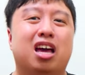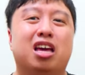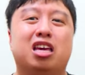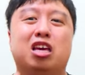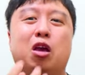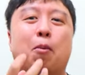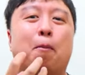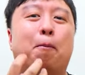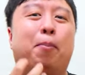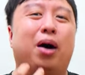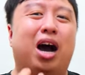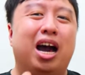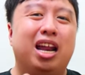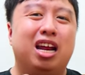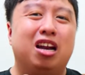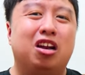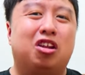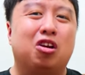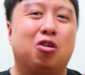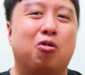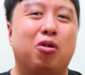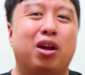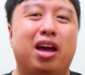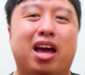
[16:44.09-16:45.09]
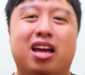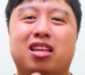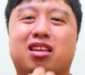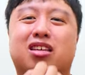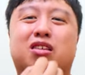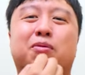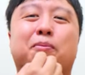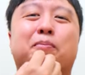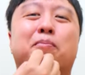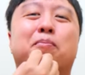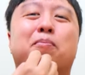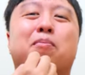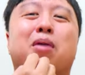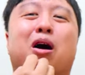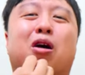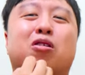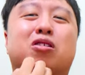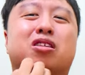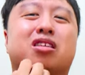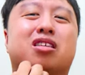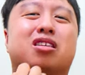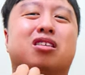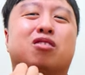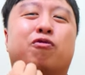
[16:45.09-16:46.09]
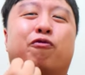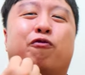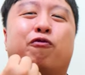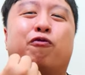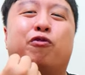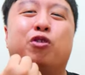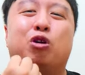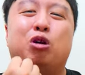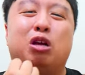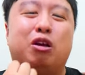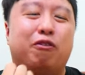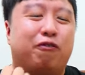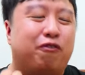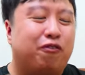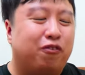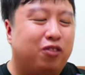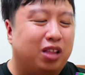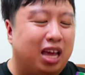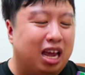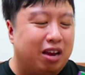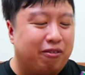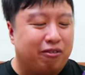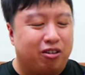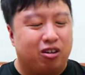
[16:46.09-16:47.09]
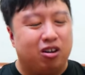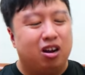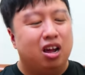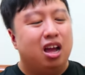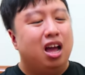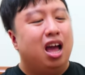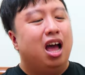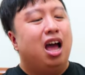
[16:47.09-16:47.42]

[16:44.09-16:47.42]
You bite into it and just melts fruity flavor.